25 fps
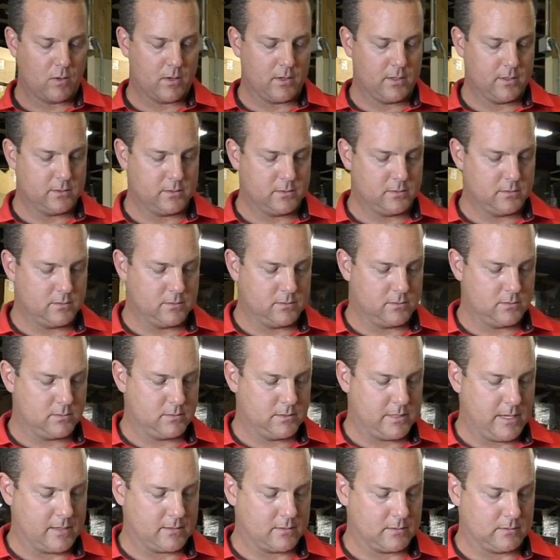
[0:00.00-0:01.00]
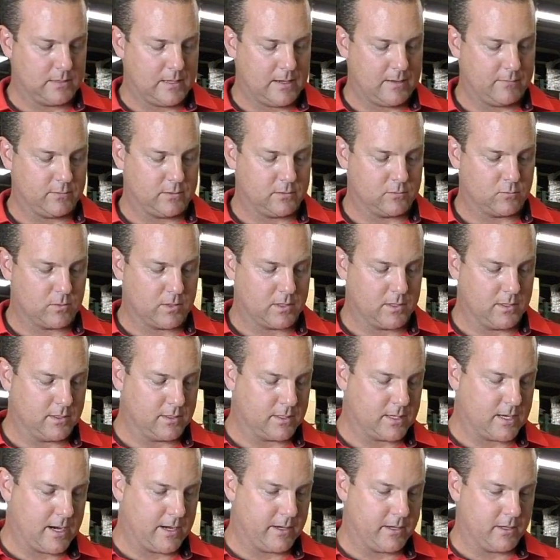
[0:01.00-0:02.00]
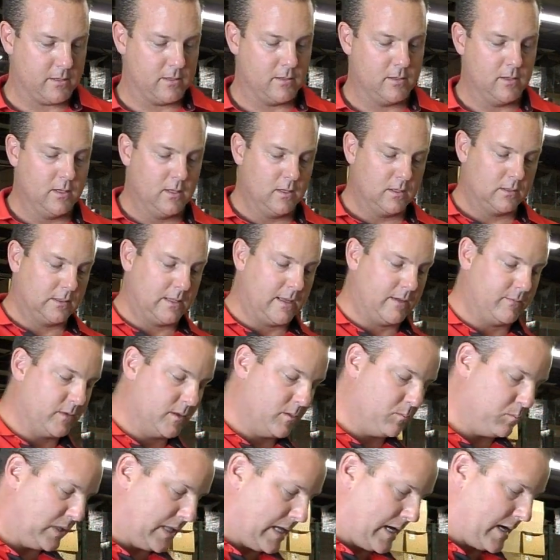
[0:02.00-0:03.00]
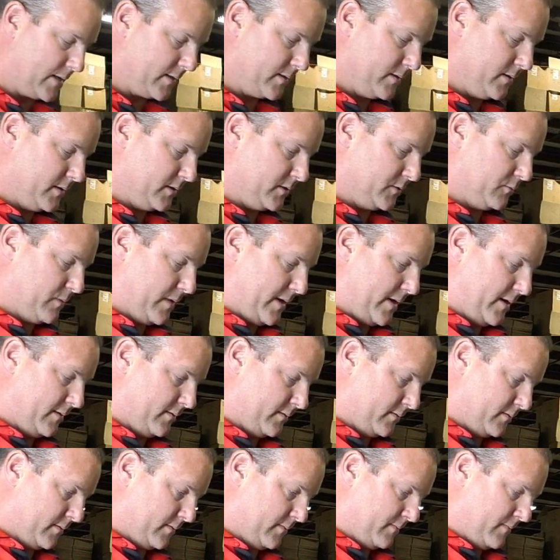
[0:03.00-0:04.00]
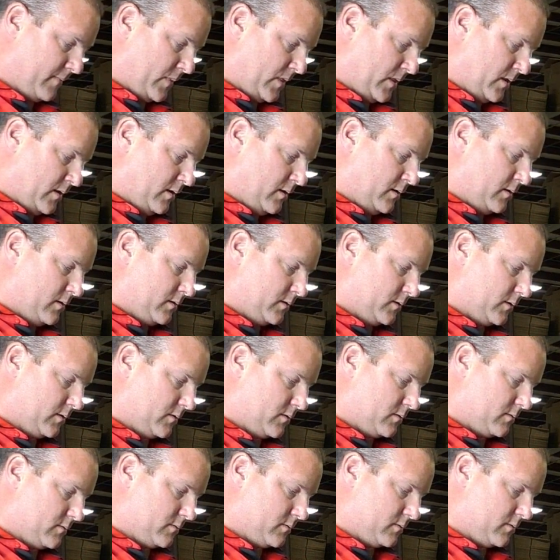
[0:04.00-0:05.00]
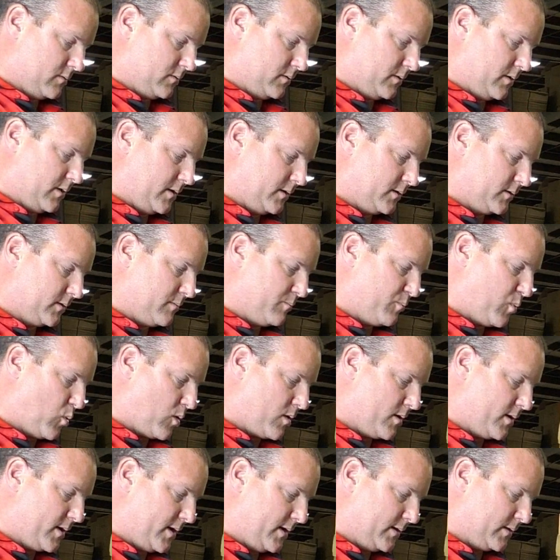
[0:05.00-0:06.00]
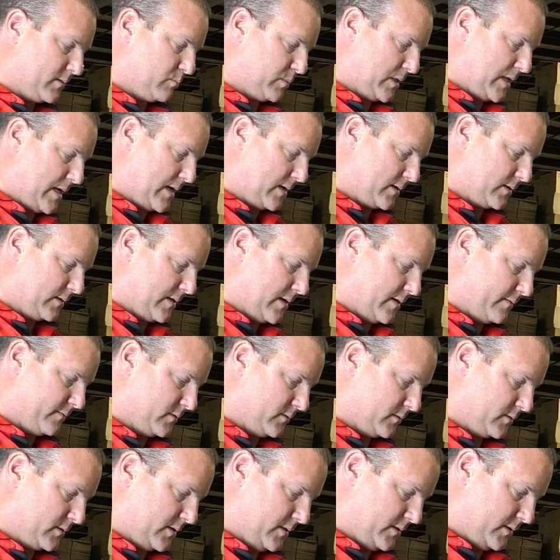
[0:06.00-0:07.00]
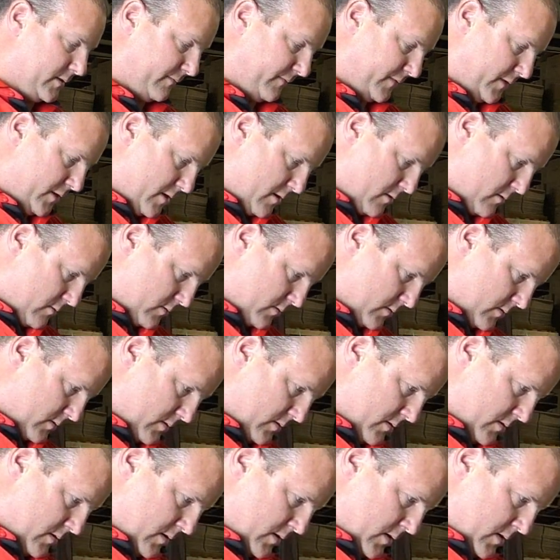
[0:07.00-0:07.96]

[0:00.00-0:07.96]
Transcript: we're going to take the level and we're going to kind of level the block this way. So, and it's important to get the block level because if you don't,